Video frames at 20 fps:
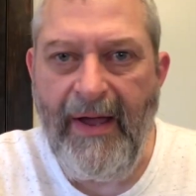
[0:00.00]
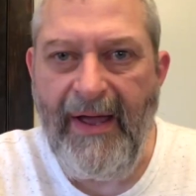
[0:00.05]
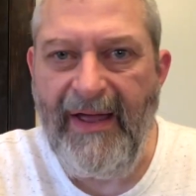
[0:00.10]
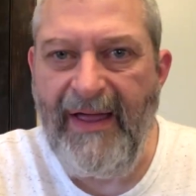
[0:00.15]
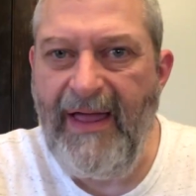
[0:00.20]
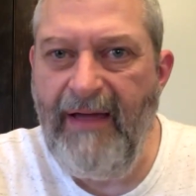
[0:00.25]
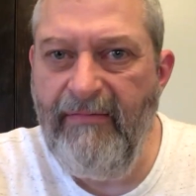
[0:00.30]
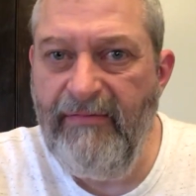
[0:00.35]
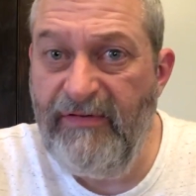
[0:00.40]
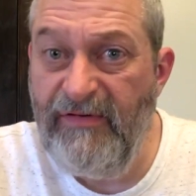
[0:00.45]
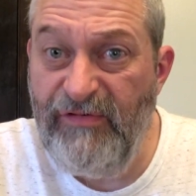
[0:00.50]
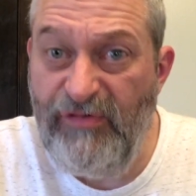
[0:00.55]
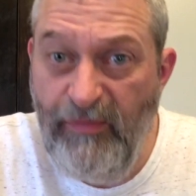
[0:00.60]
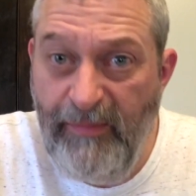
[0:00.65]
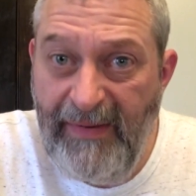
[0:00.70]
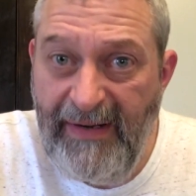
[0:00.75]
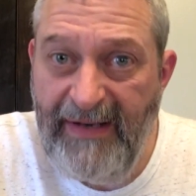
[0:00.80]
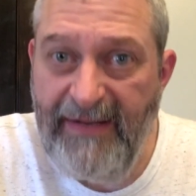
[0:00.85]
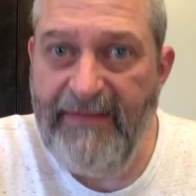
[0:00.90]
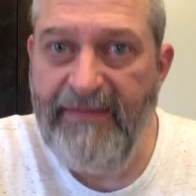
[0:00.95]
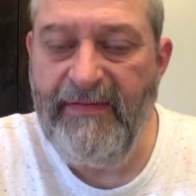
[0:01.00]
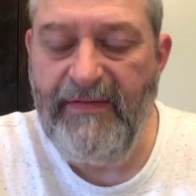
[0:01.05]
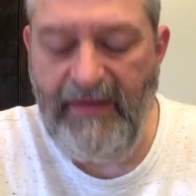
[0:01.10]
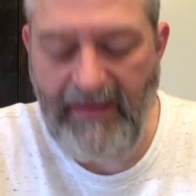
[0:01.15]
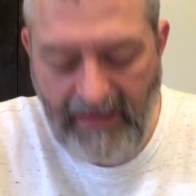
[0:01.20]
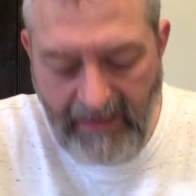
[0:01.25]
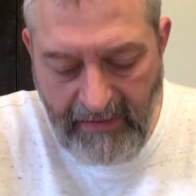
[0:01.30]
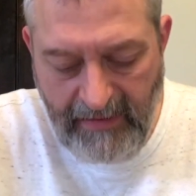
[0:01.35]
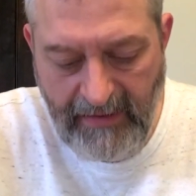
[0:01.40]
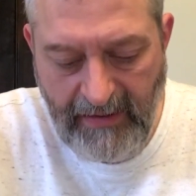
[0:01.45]
right, I gave it the 2 minutes
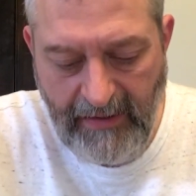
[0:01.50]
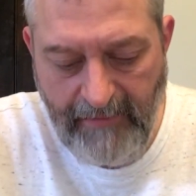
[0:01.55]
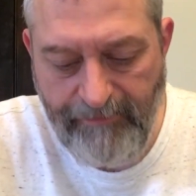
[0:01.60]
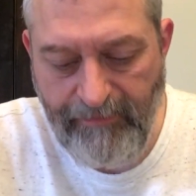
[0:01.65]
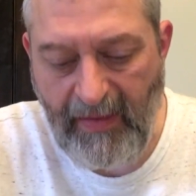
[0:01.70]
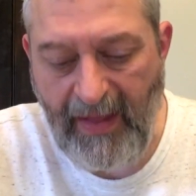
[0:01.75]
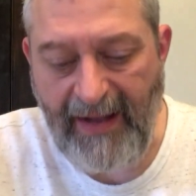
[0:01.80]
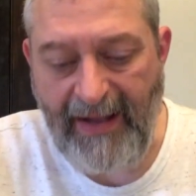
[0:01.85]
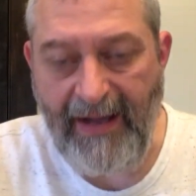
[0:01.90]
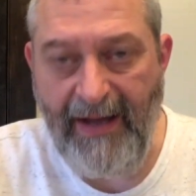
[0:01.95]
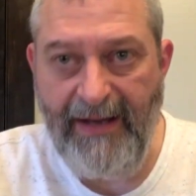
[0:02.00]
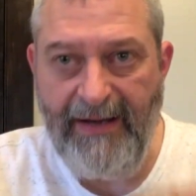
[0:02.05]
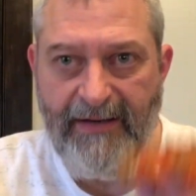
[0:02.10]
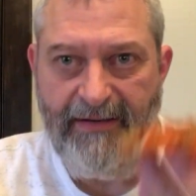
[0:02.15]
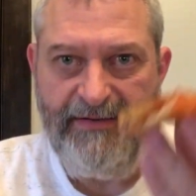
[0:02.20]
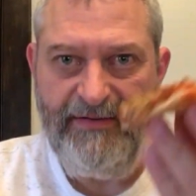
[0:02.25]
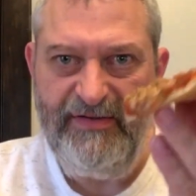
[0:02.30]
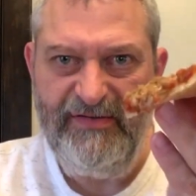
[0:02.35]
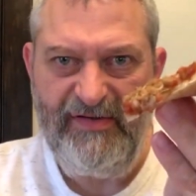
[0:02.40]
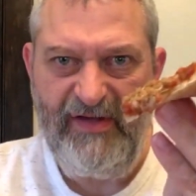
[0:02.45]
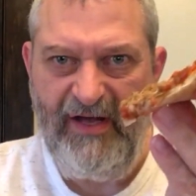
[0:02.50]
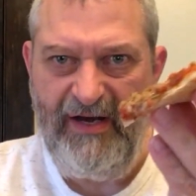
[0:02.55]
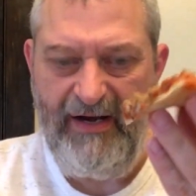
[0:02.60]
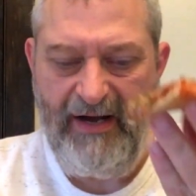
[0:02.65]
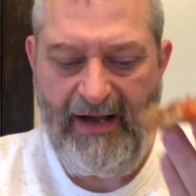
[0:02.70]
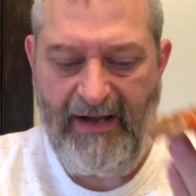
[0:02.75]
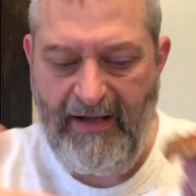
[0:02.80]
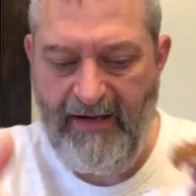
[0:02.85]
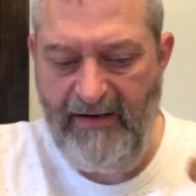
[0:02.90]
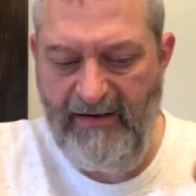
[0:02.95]
and I cut it
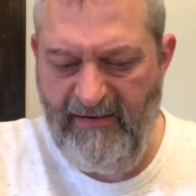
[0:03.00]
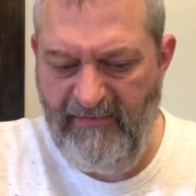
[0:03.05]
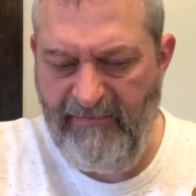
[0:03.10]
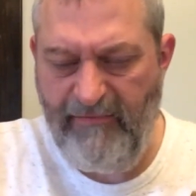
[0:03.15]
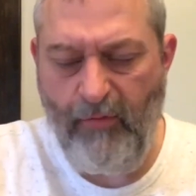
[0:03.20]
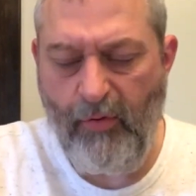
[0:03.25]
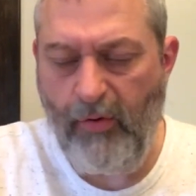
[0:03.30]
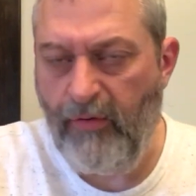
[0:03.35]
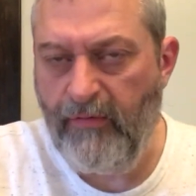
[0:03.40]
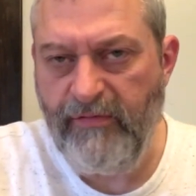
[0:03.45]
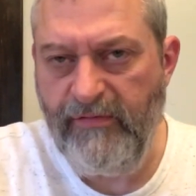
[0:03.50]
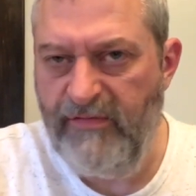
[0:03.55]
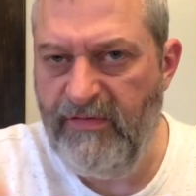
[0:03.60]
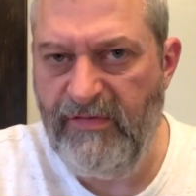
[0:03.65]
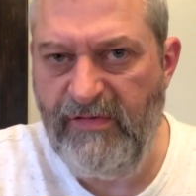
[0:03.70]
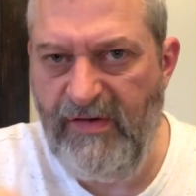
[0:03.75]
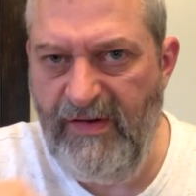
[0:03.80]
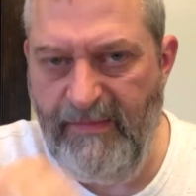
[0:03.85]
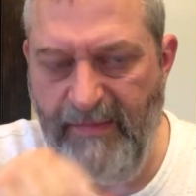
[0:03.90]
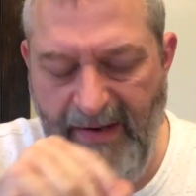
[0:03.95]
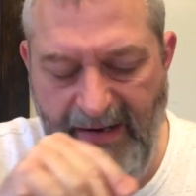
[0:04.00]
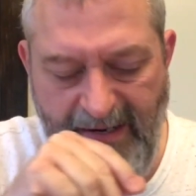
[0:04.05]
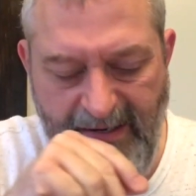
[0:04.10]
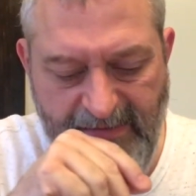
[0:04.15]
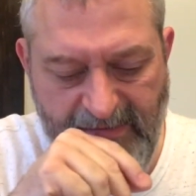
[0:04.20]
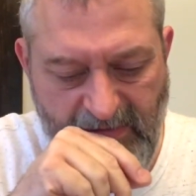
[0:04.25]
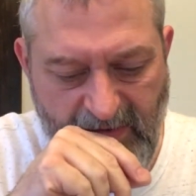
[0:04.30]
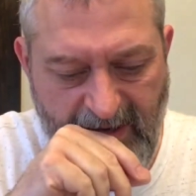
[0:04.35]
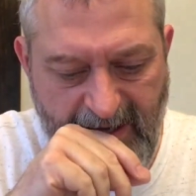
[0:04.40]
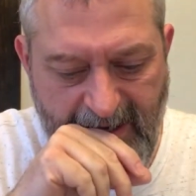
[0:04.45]
into fourths just to make it
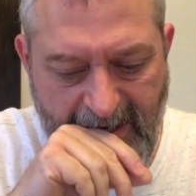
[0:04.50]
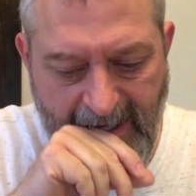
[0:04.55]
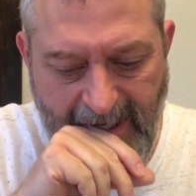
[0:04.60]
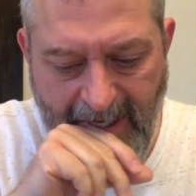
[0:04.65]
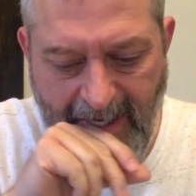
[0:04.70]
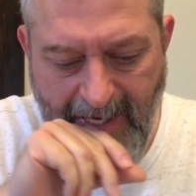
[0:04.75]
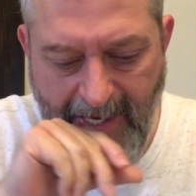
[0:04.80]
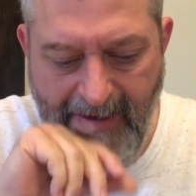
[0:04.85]
easier to eat.